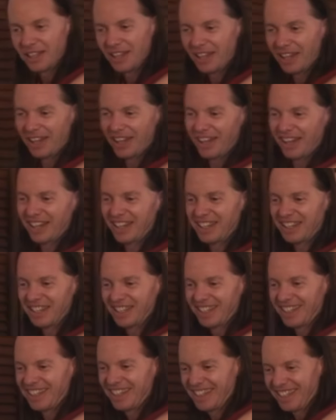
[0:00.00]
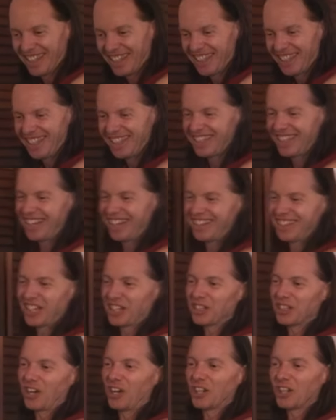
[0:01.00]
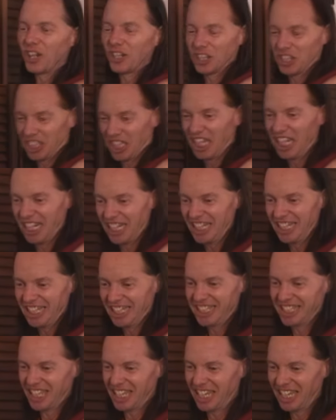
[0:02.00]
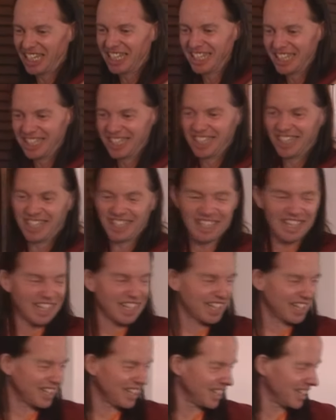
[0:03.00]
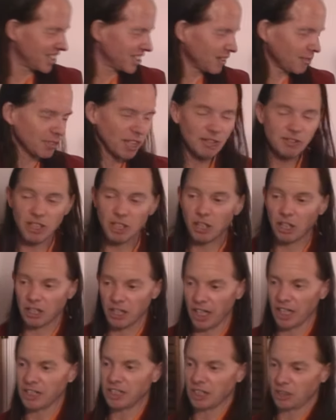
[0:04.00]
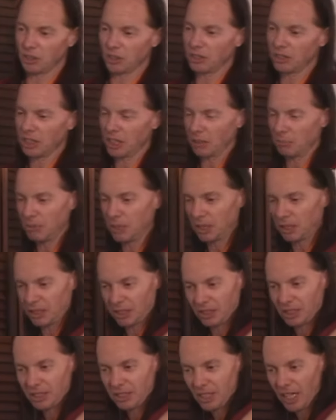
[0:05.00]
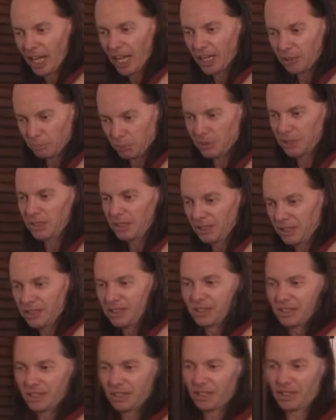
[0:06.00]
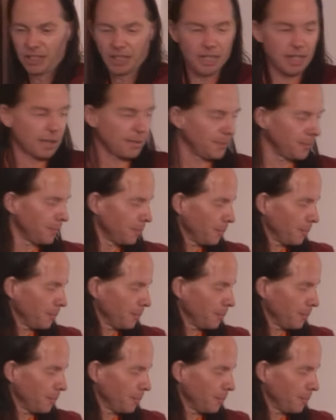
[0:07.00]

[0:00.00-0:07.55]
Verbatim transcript: uh, you know, those are all called J, J, okay? Sometimes they call Lakje Jokje means handprint, okay?